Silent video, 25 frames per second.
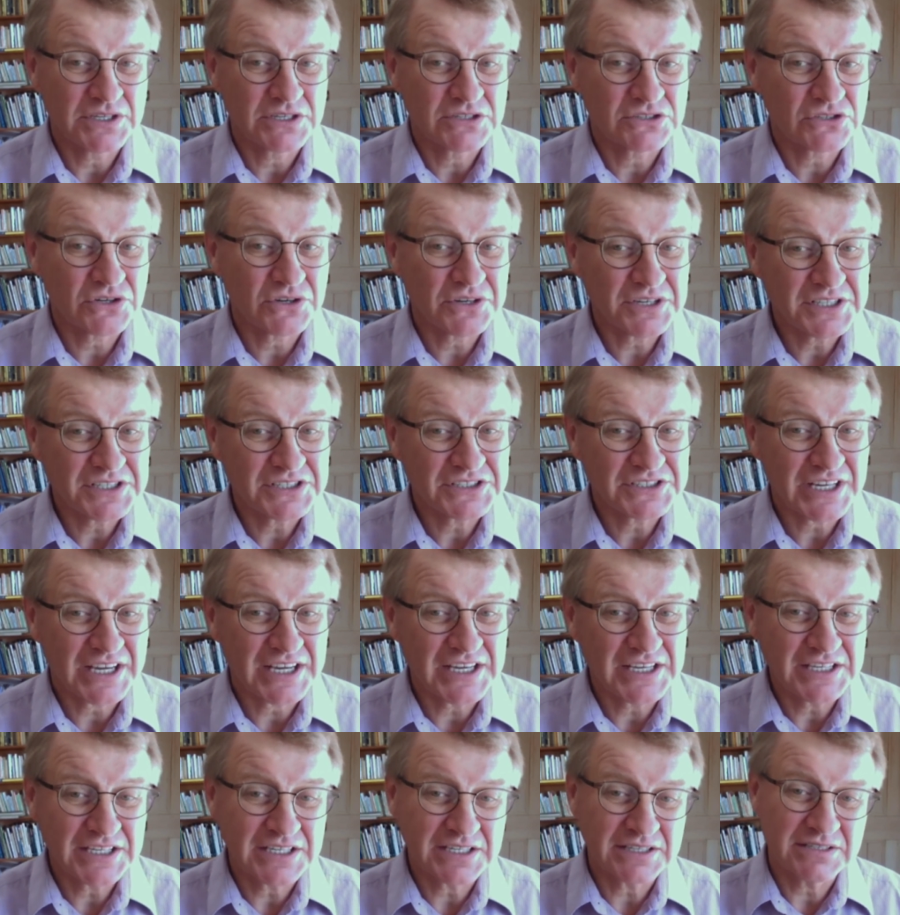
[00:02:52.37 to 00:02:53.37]
Try and
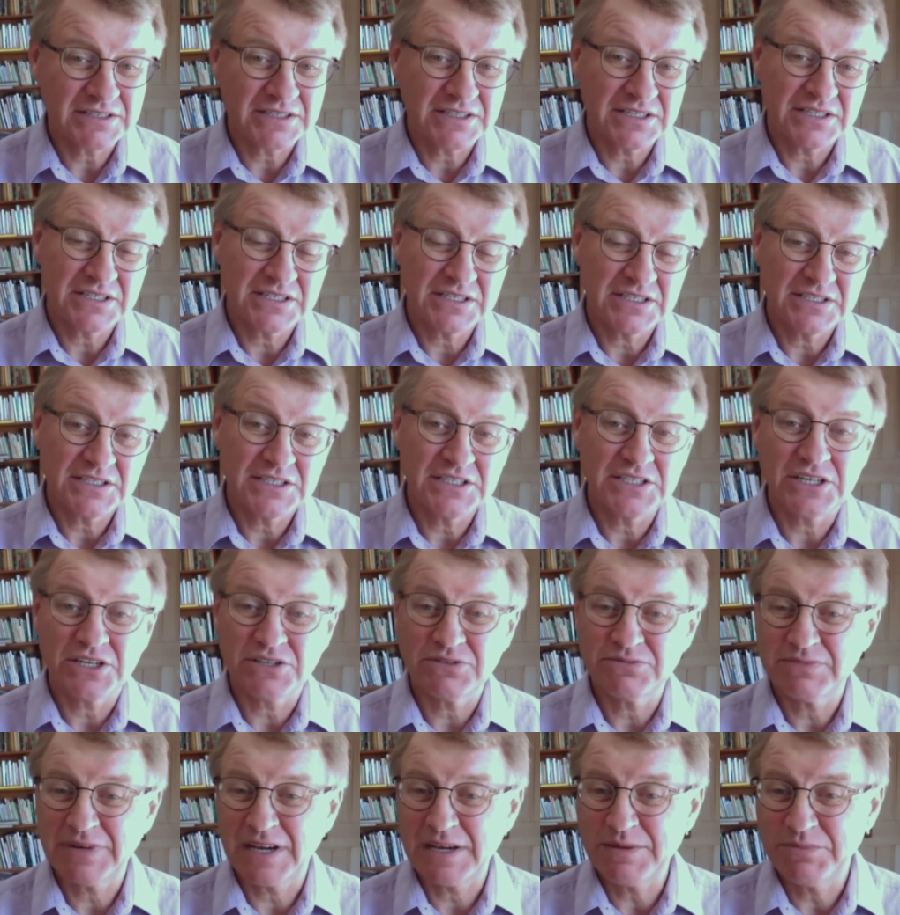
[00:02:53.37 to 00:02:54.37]
take, you know,
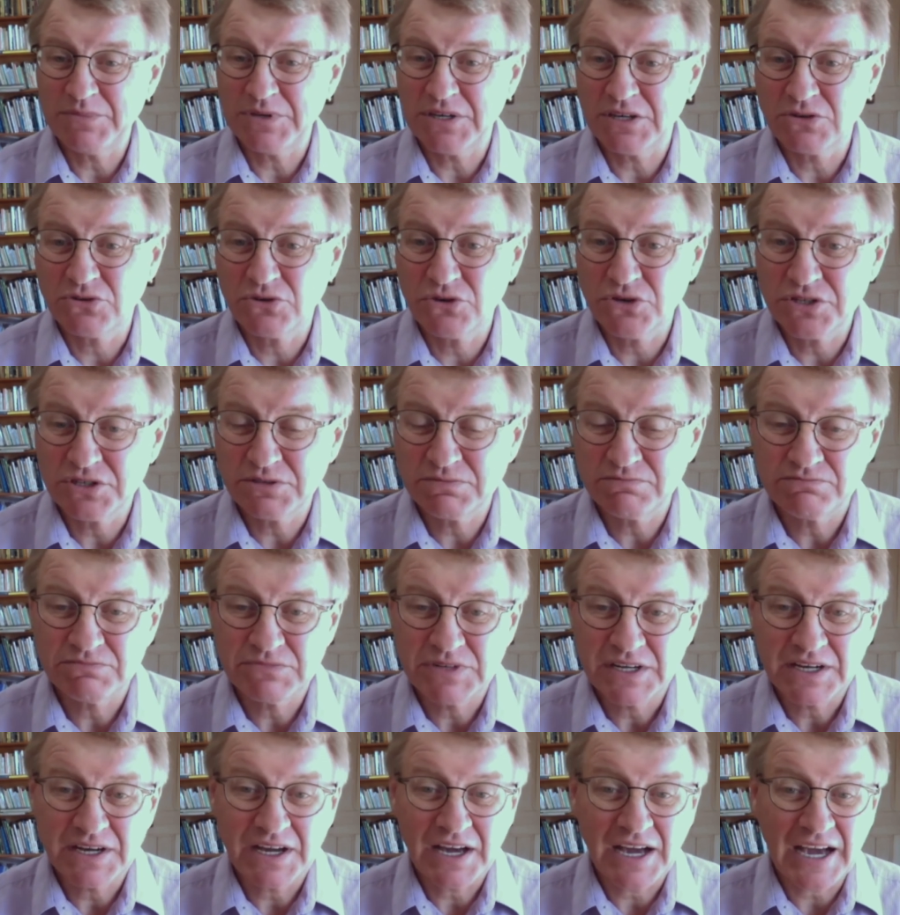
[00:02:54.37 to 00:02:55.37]
maybe a good
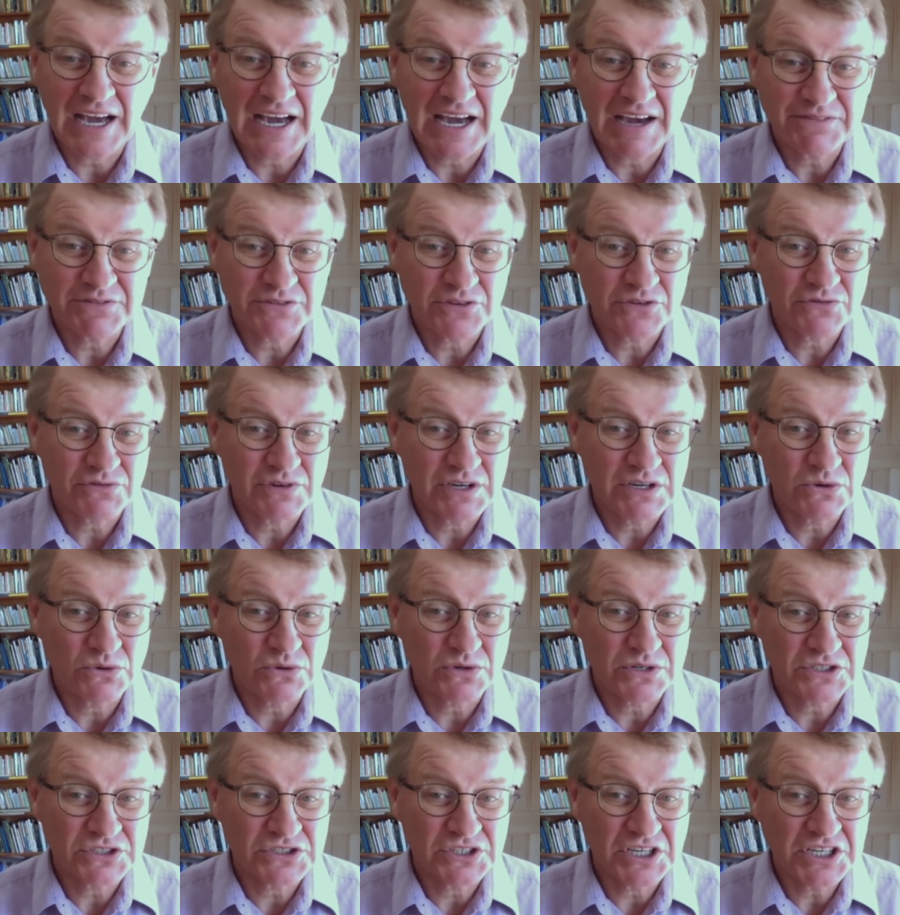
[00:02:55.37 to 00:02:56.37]
1/2 to
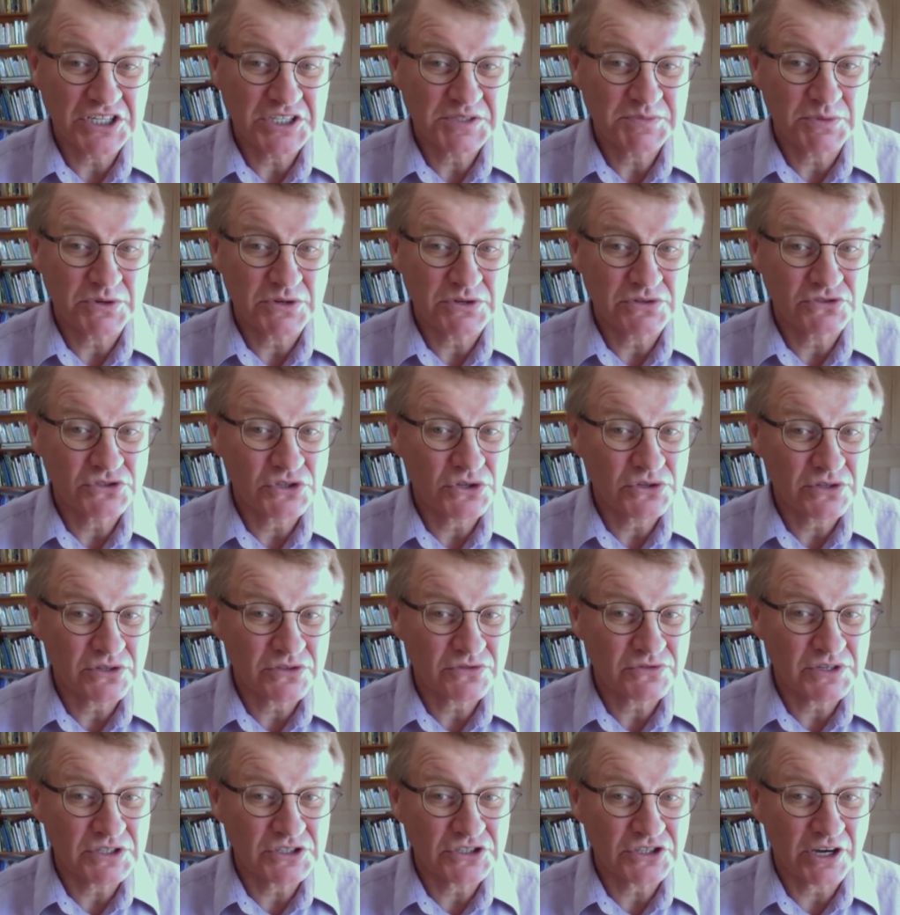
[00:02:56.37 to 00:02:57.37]
3/4 teaspoon 2 to
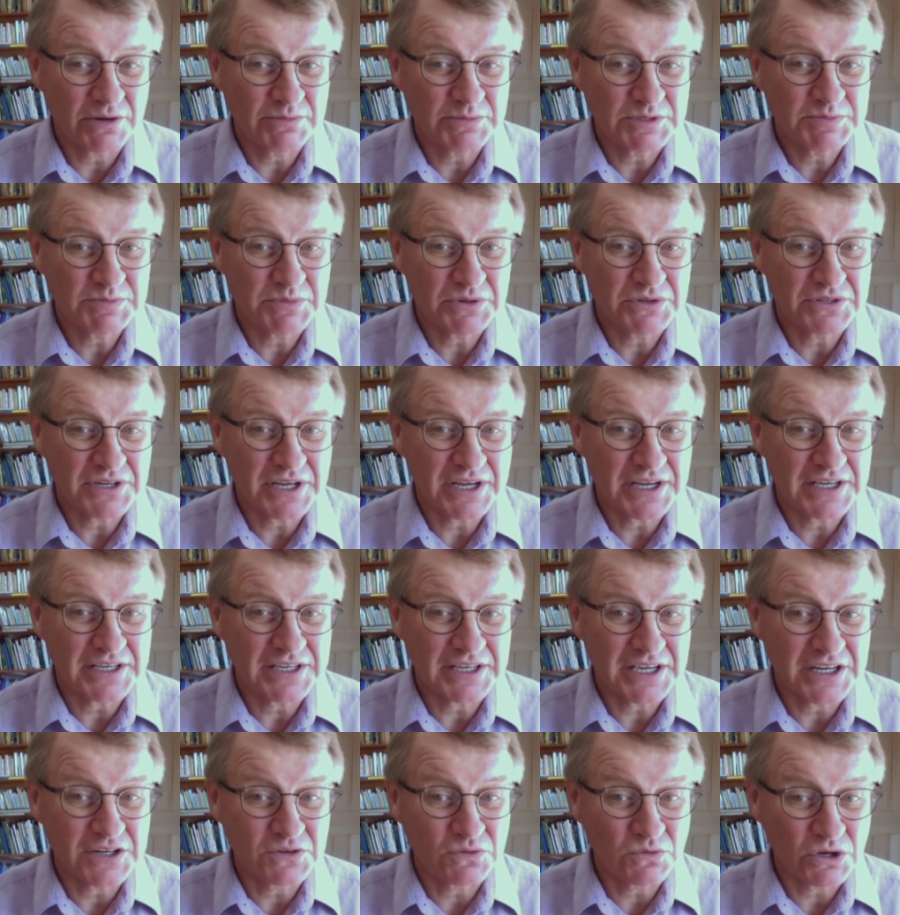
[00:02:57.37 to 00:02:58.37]
3 times per day
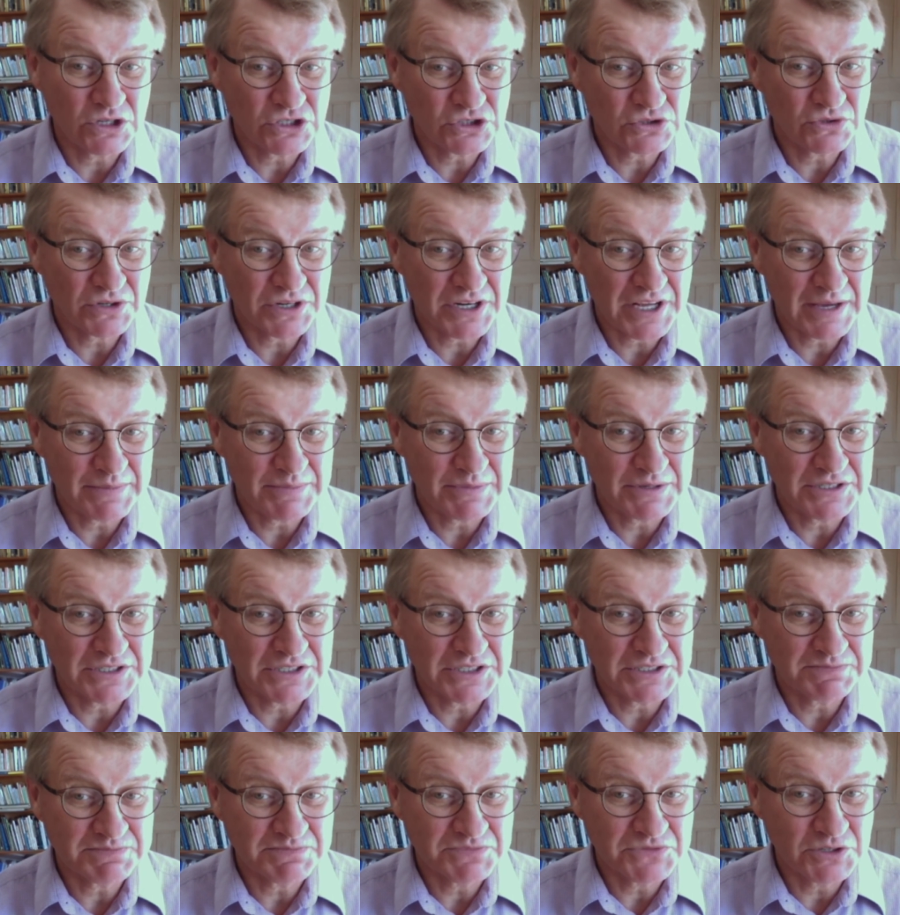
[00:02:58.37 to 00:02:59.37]
and watch what
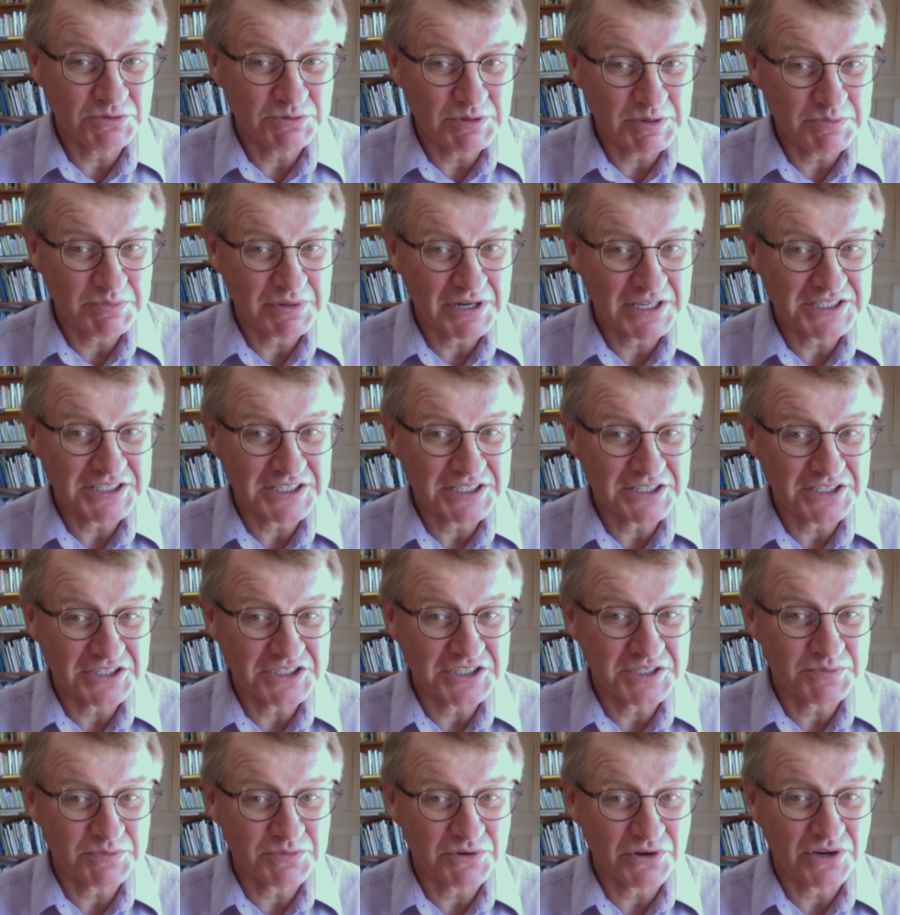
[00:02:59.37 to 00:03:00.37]
happens. You'll be pleasantly
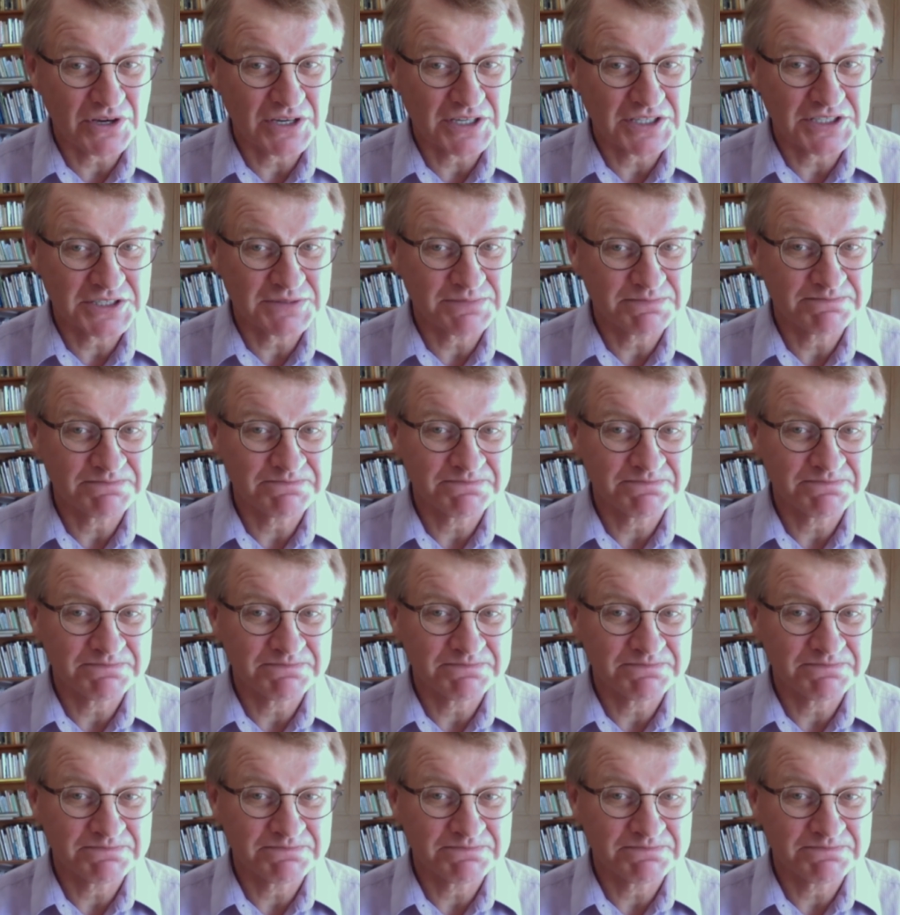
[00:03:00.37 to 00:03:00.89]
surprised.